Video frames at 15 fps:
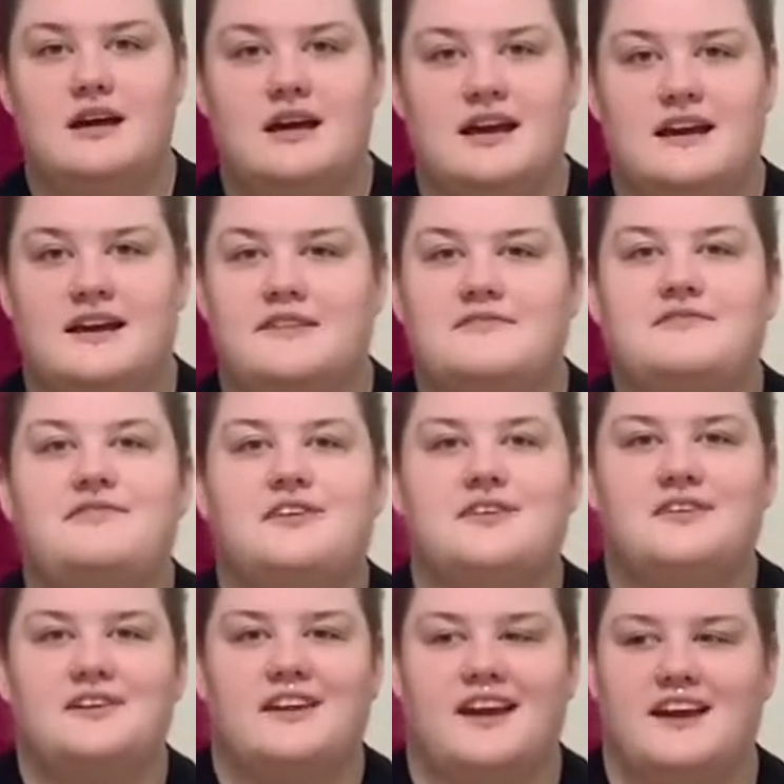It can
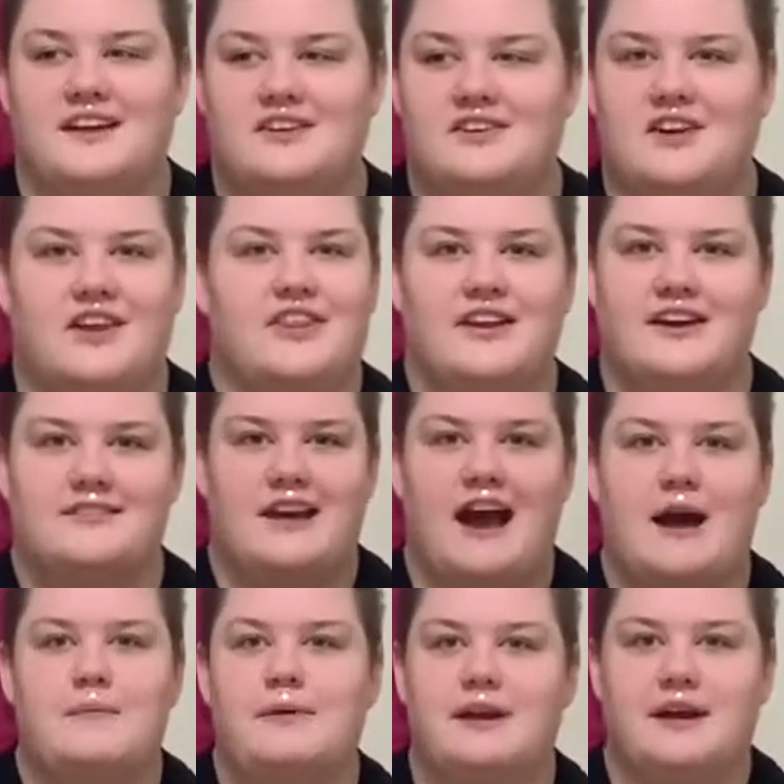feel like nothing is
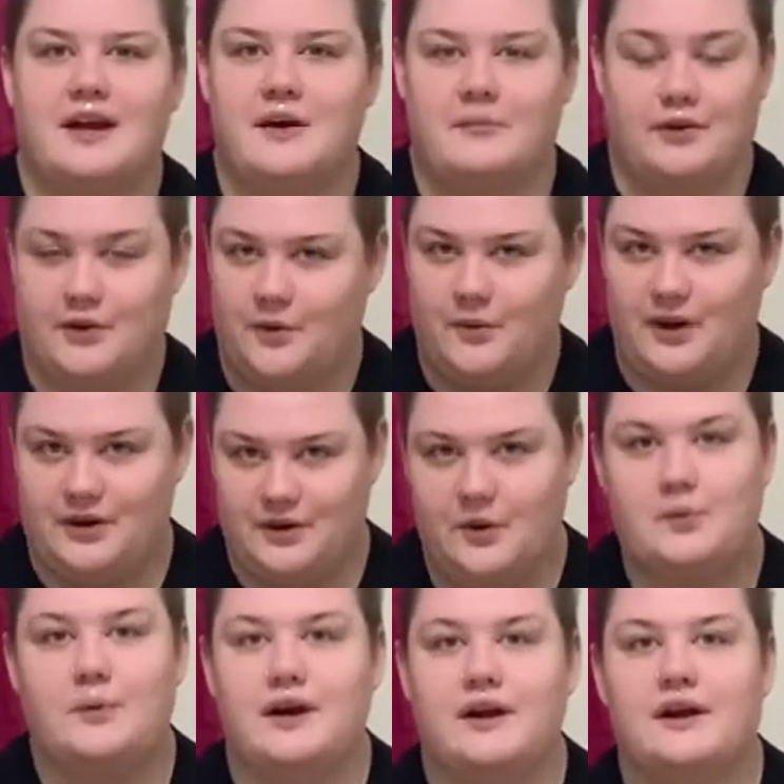happening and we're going
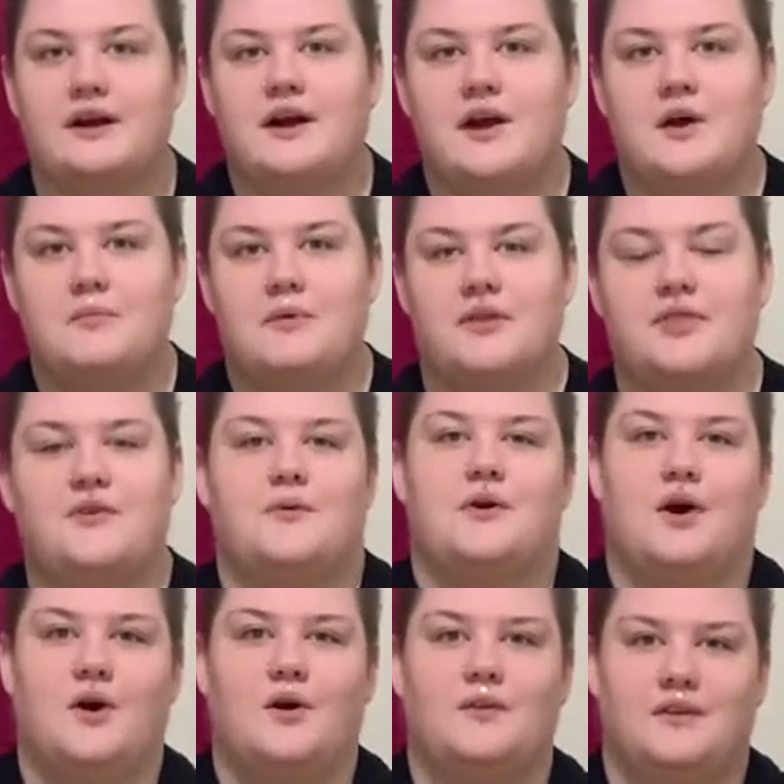nowhere, but through it
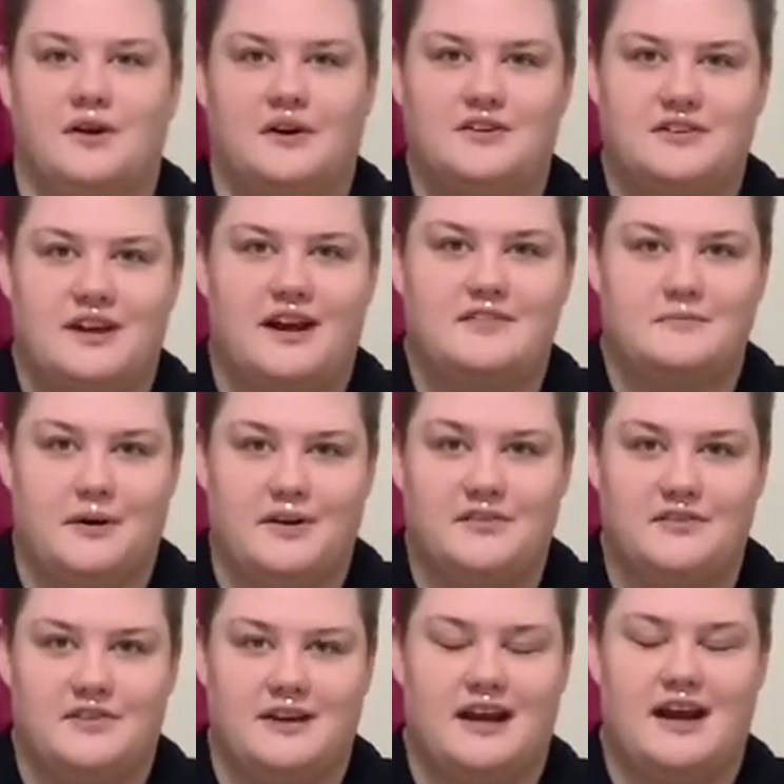all, the RTS
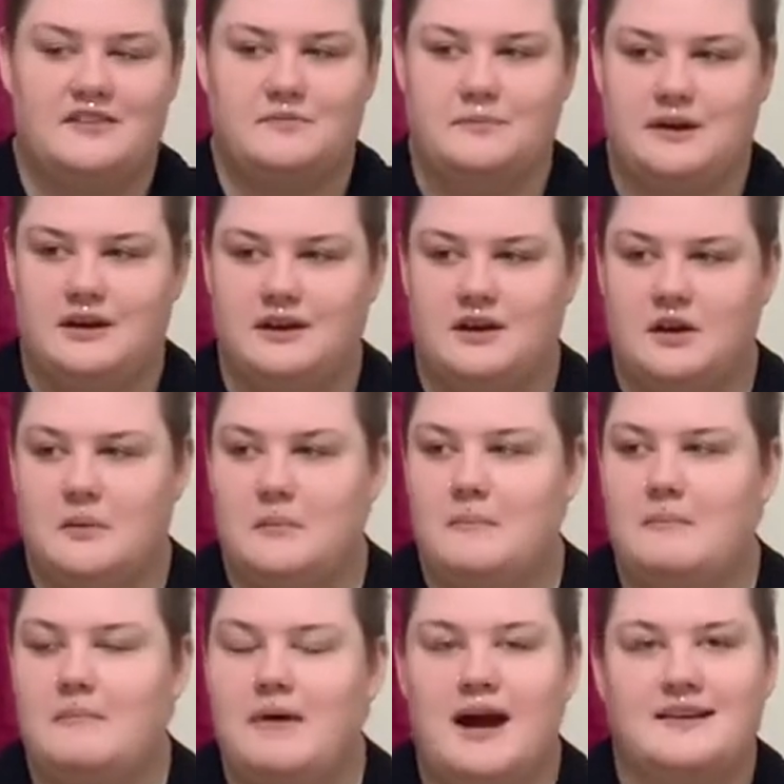bursary has been
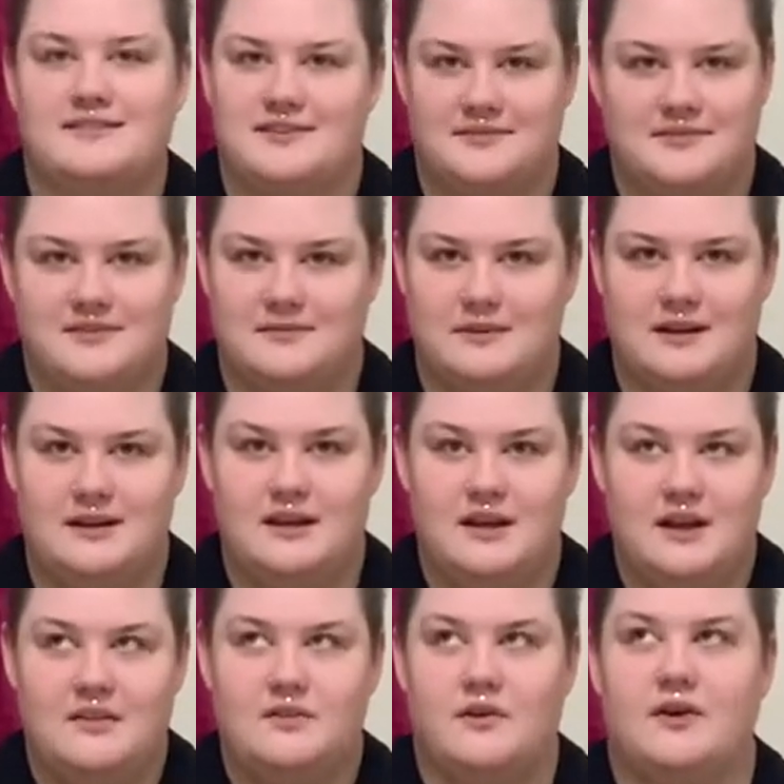massive to me.
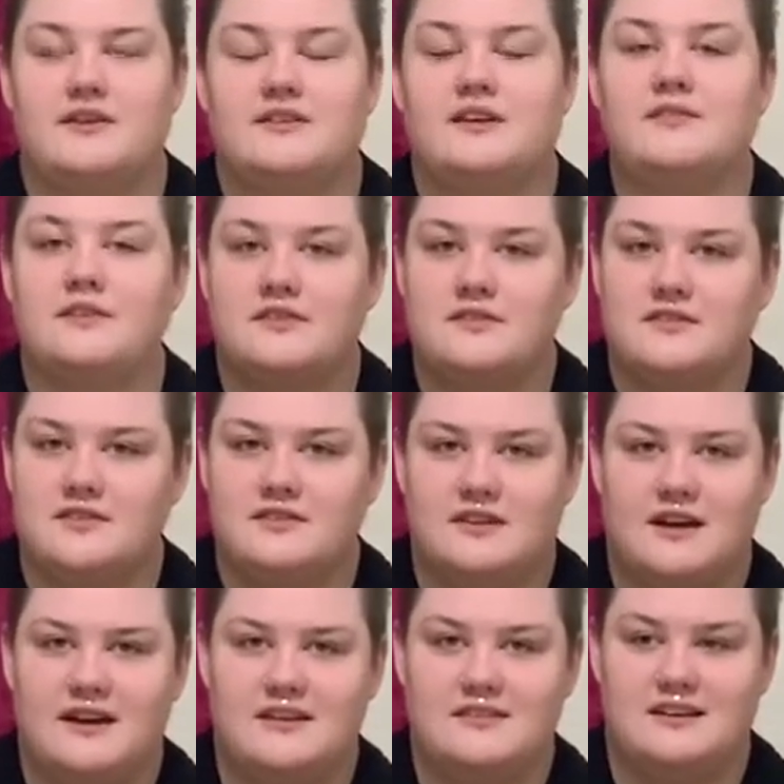The Royal Television
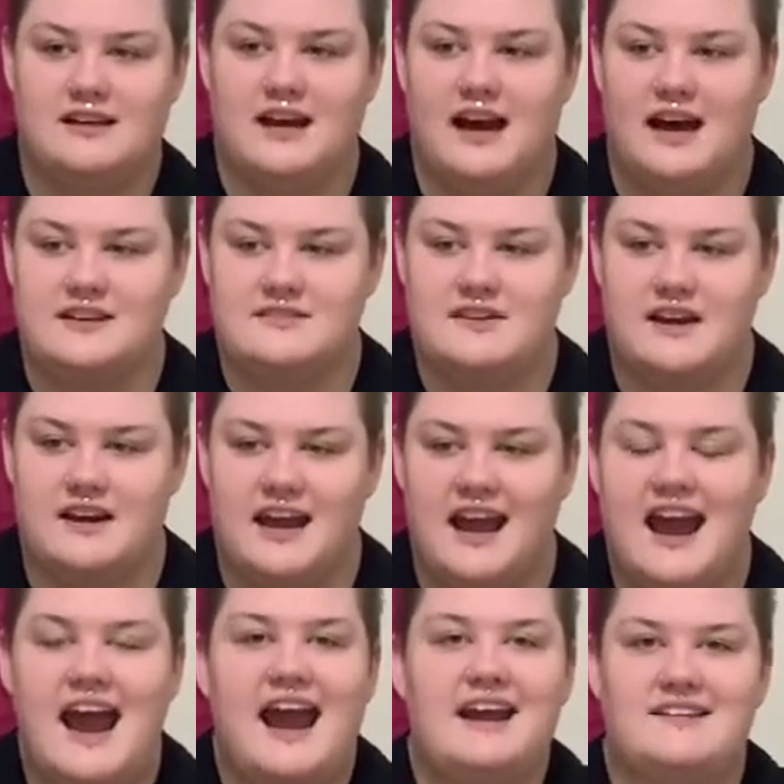Society has an
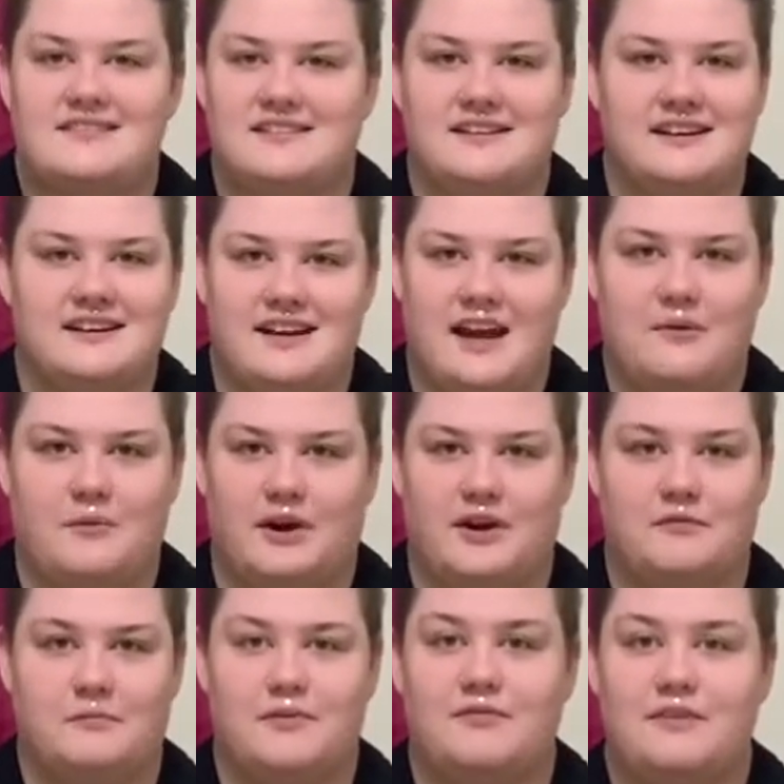excellent network
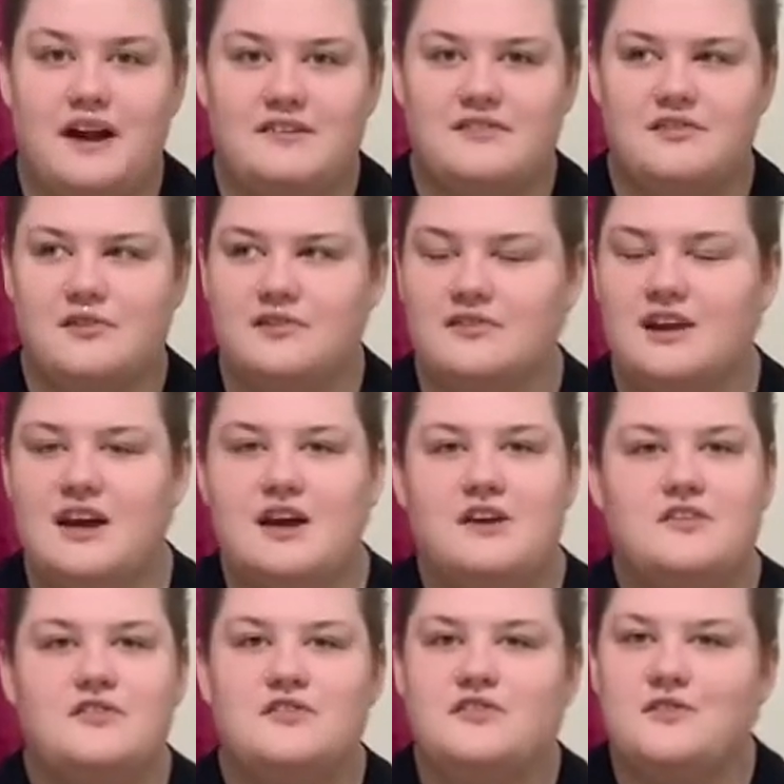of professionals,
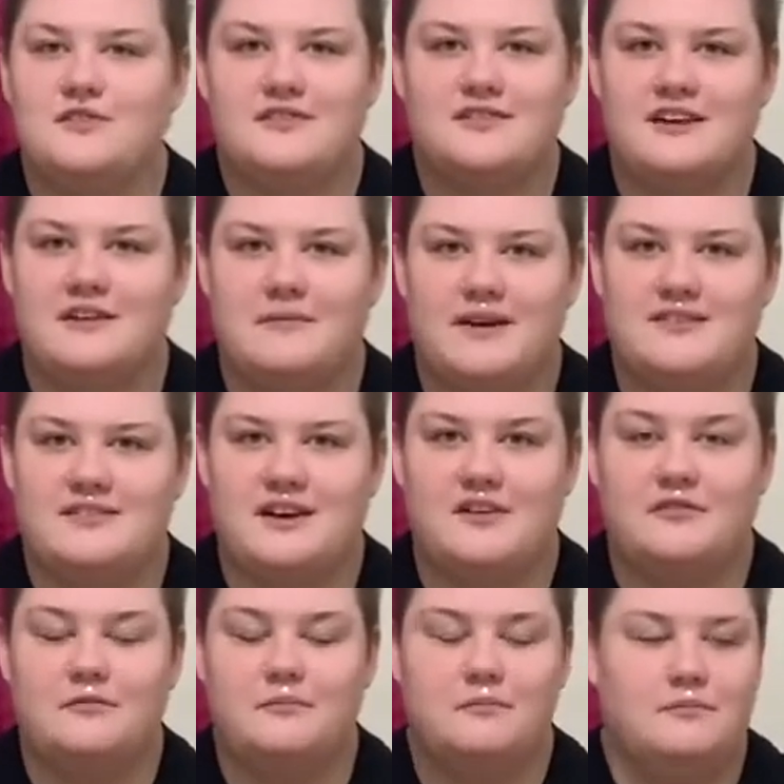students like myself,
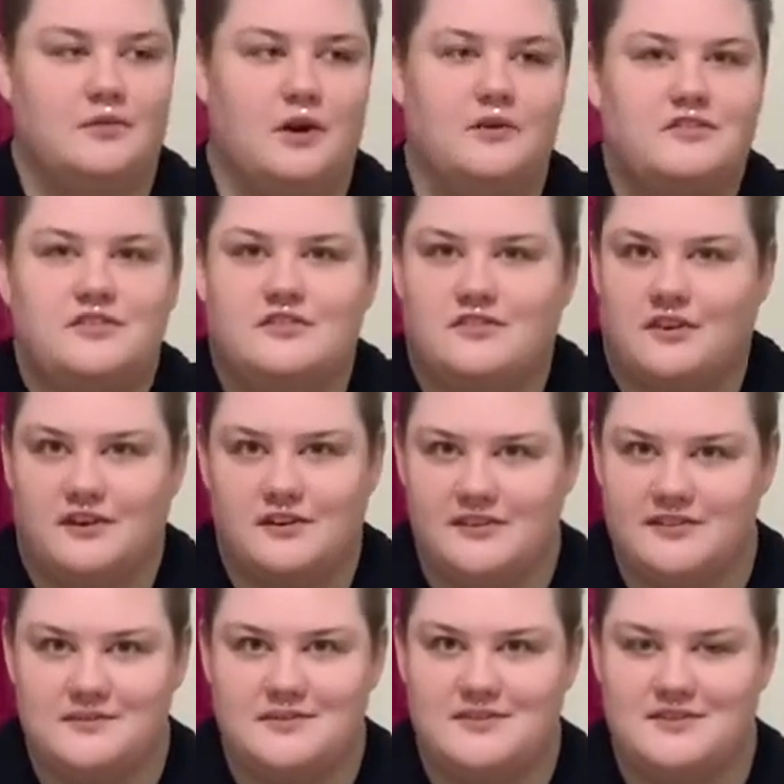not just
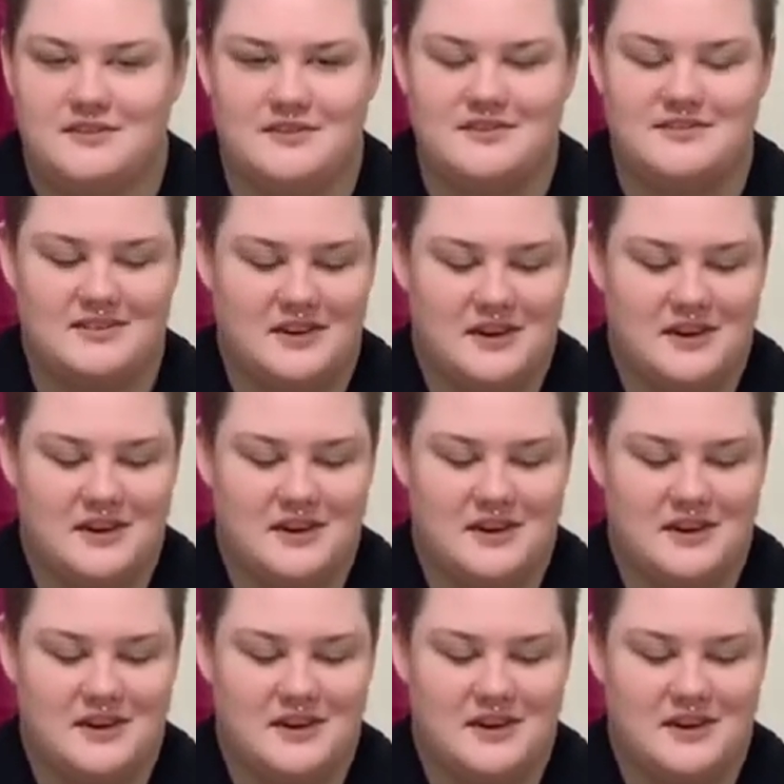journalism students,